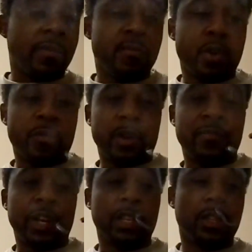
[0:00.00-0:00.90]
favorite freedom
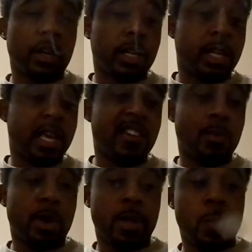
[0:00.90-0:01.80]
fighter, thugging it
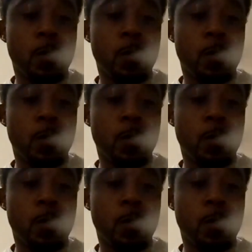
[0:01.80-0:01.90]
everywhere.